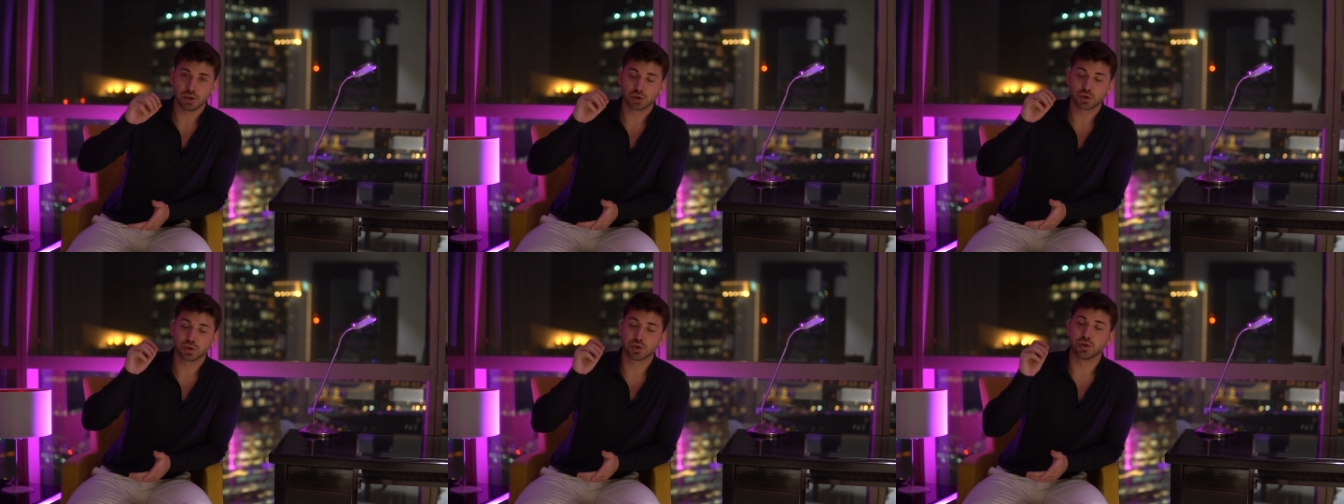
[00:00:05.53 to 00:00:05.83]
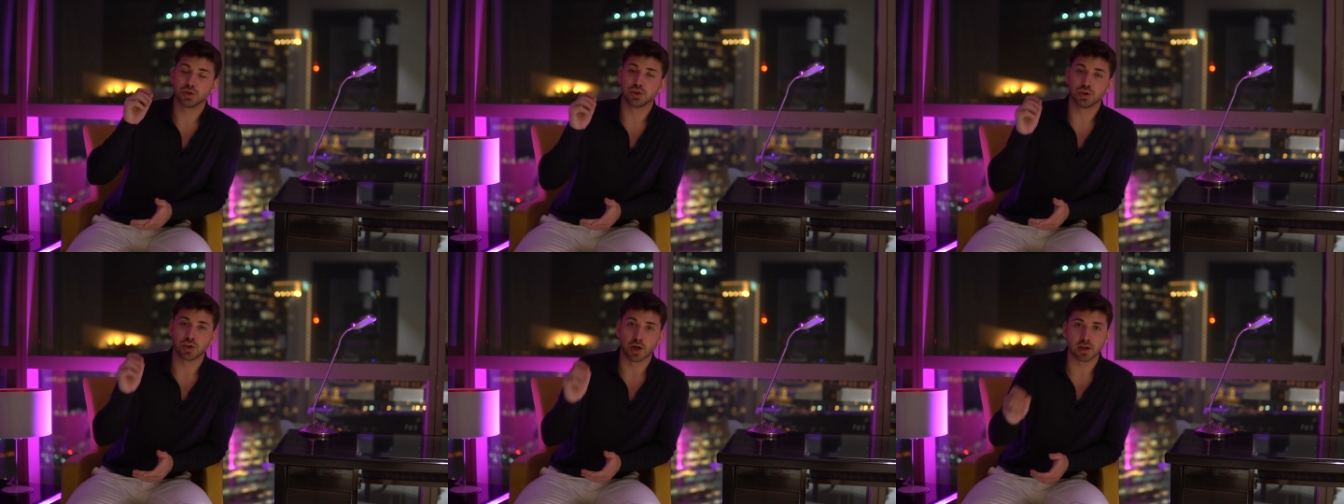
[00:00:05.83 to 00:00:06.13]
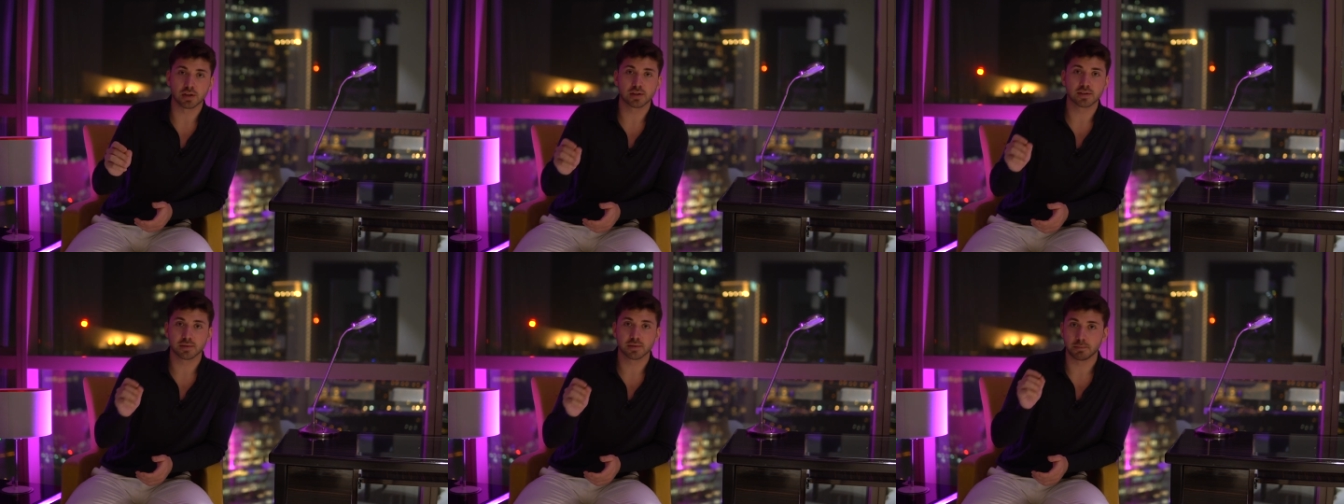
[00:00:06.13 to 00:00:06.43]
should
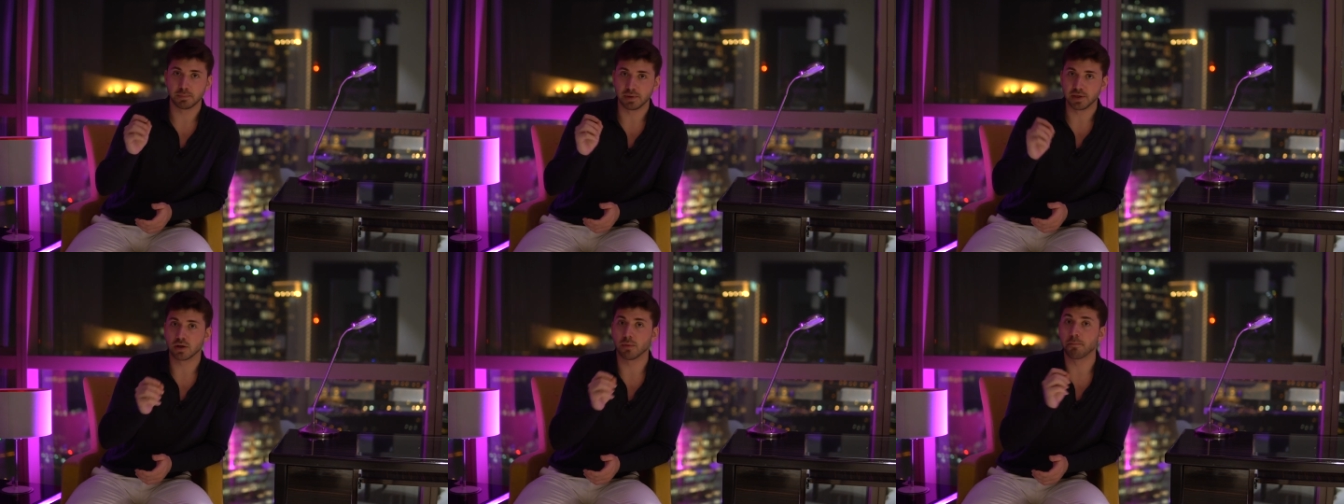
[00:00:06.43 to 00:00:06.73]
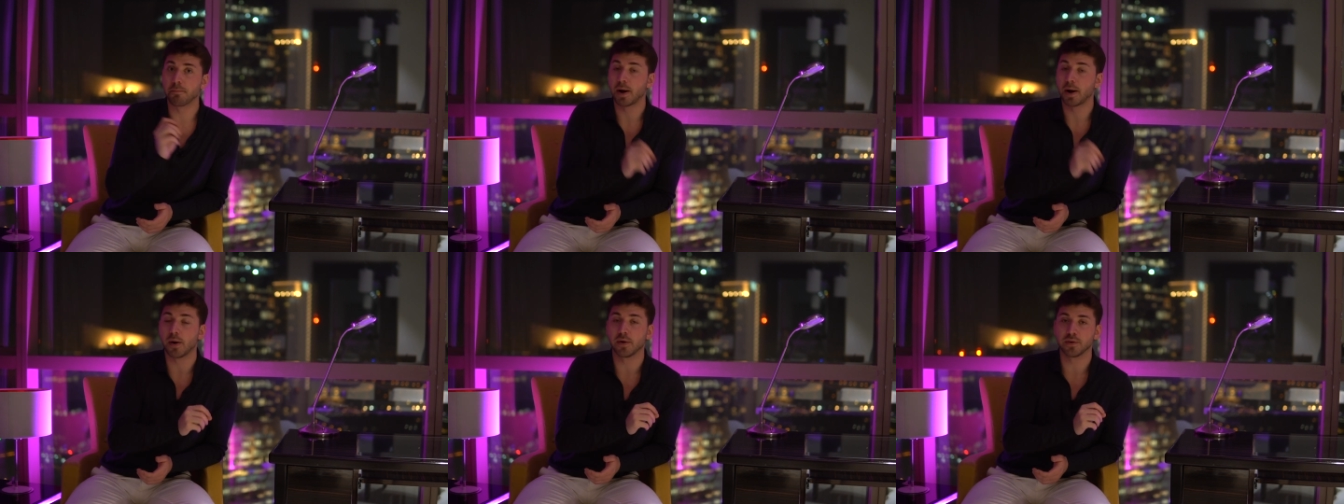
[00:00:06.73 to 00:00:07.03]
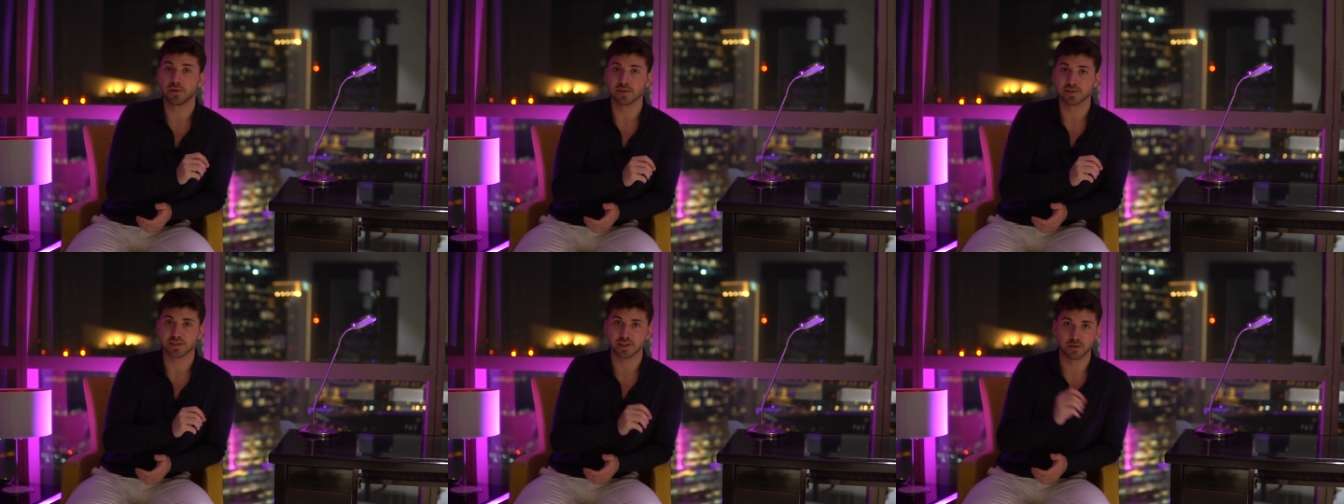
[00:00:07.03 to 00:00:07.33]
not be
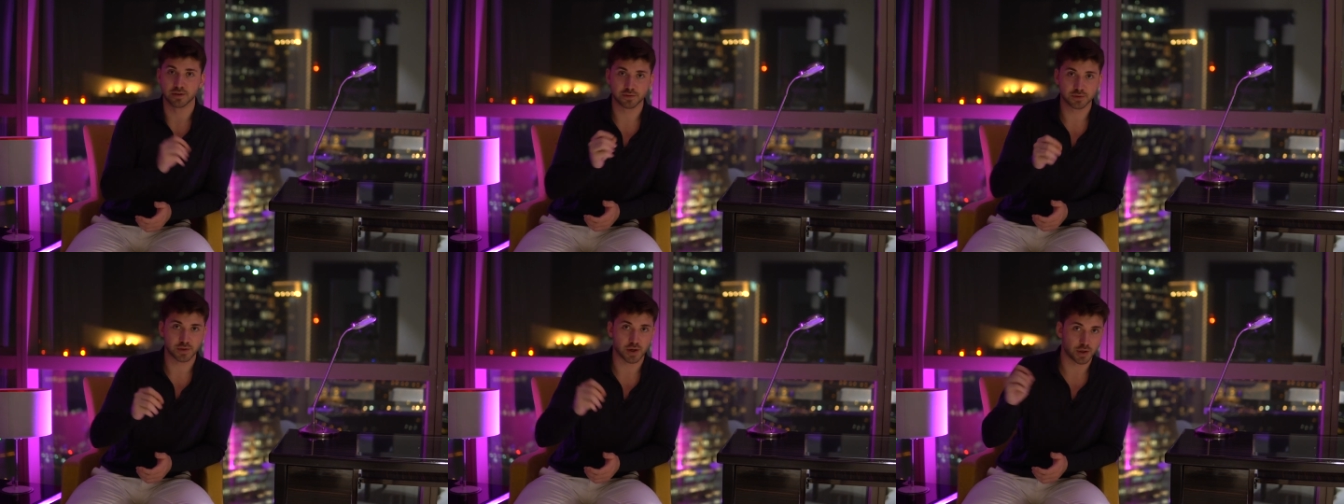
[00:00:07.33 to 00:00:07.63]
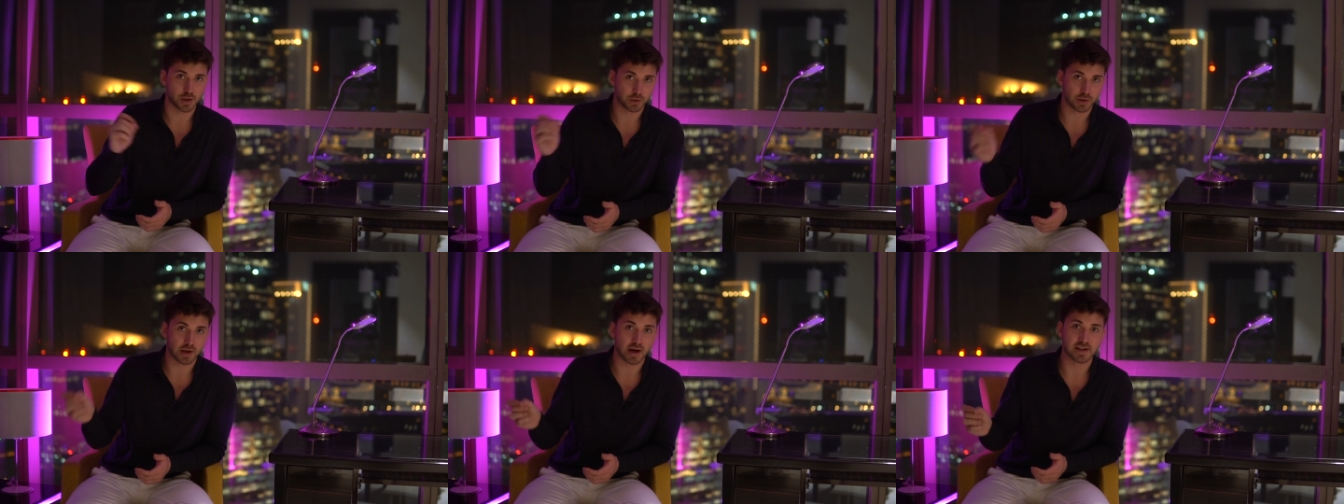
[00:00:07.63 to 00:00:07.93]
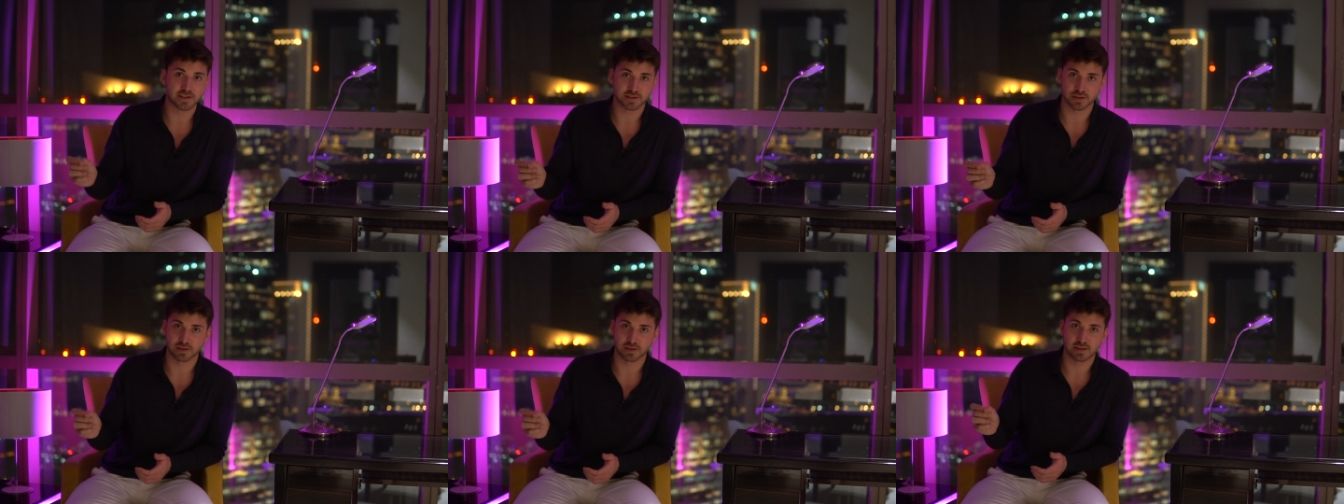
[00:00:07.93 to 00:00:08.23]
comparing yourself to other
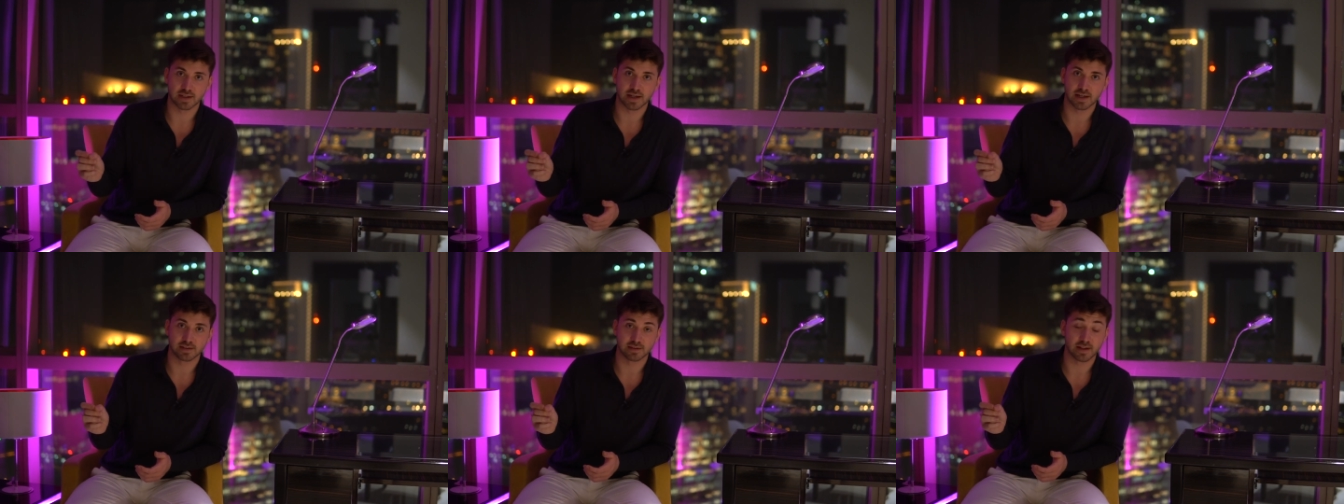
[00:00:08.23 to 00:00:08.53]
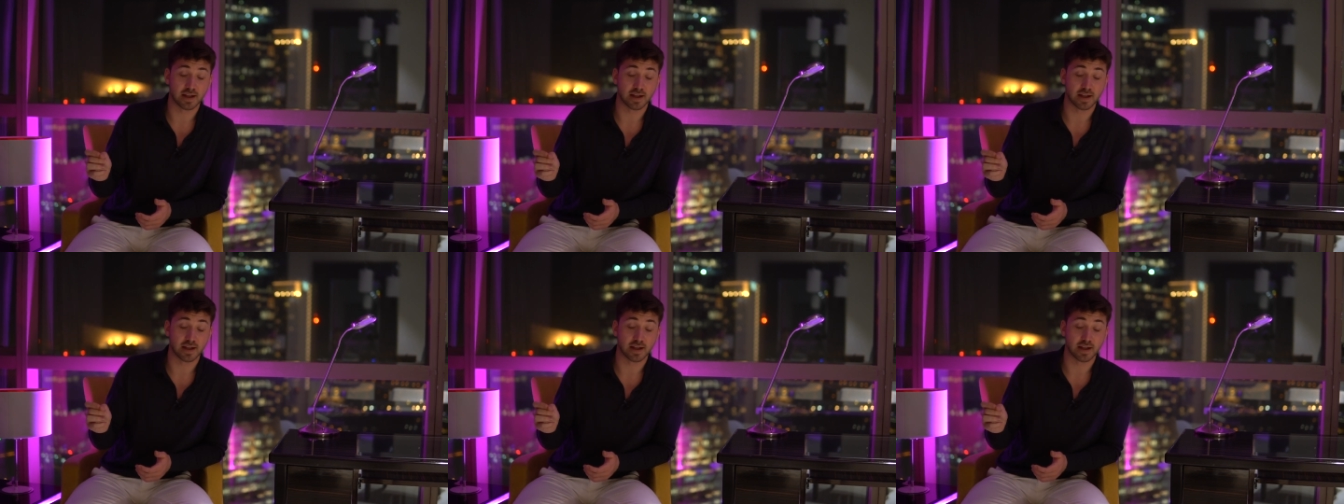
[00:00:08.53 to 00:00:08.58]
guys online,